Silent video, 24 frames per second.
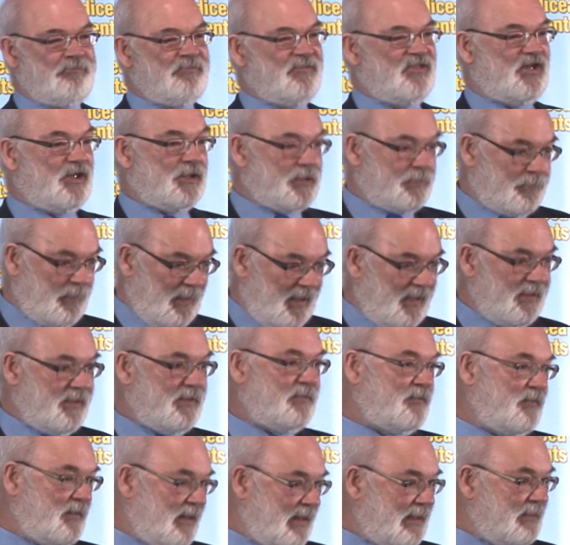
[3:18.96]
despite the
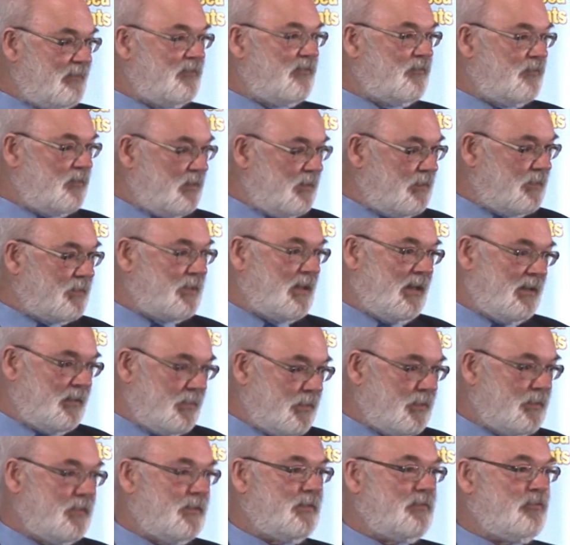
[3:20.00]
fact that these
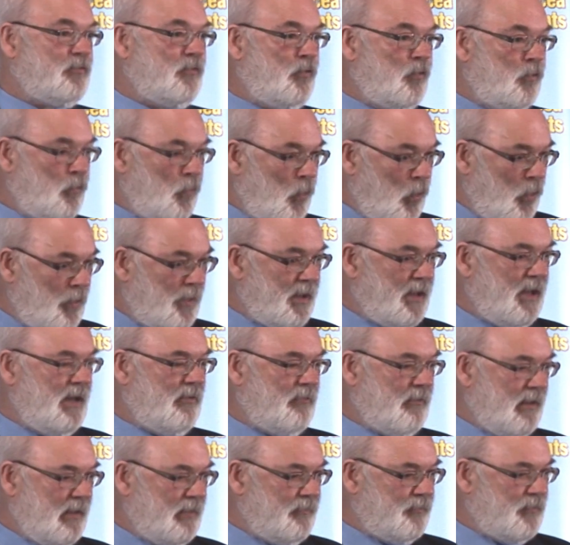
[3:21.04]
gangsters were walking
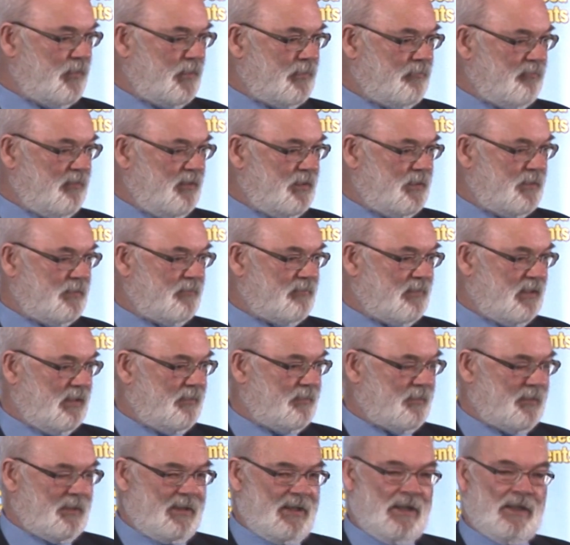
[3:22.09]
around the streets of
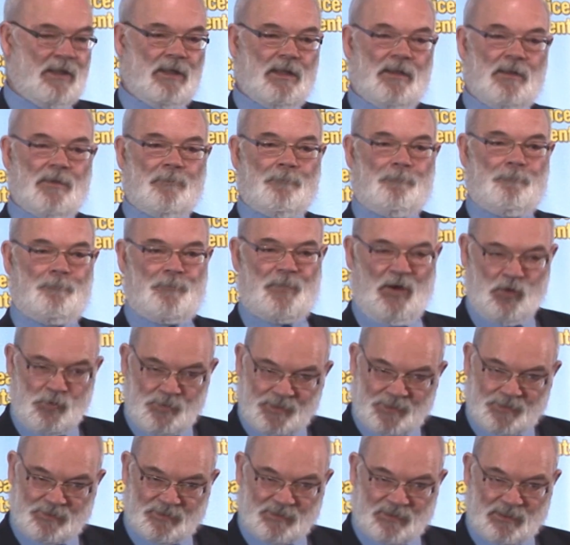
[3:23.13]
Keighley
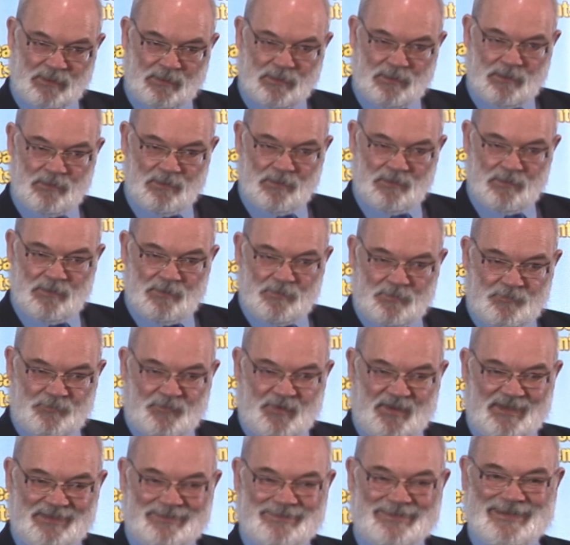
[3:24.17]
boasting that
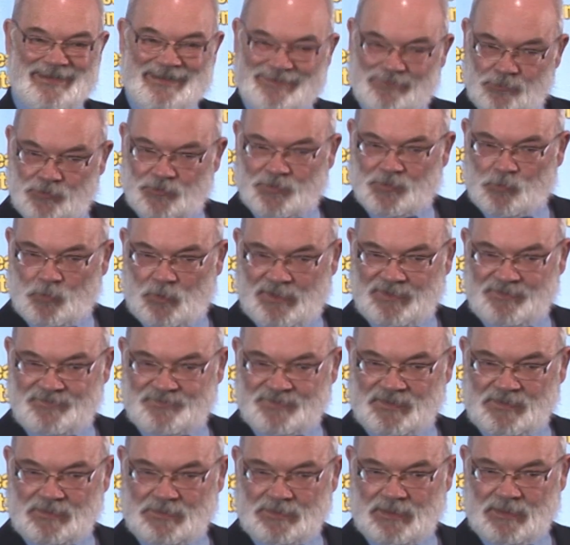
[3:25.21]
they had killed a white
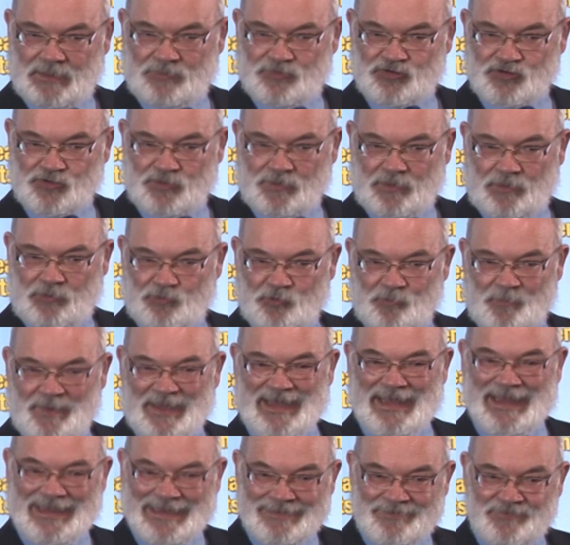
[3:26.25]
teenager in Oldham
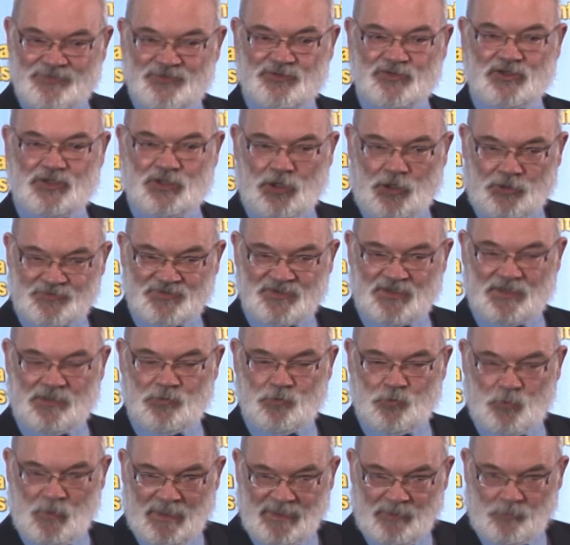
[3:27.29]
and got
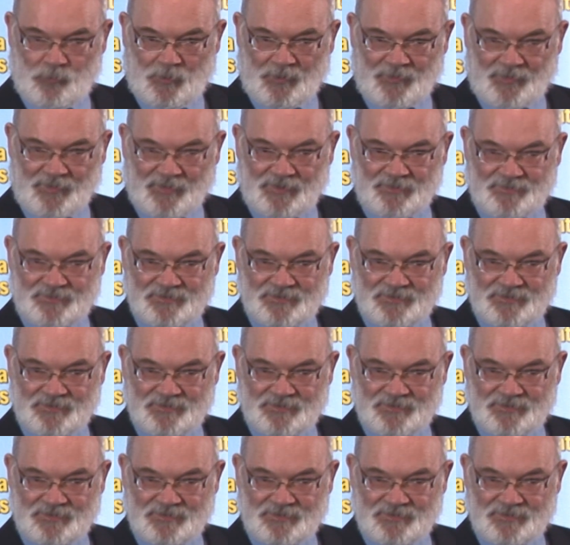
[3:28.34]
away with it.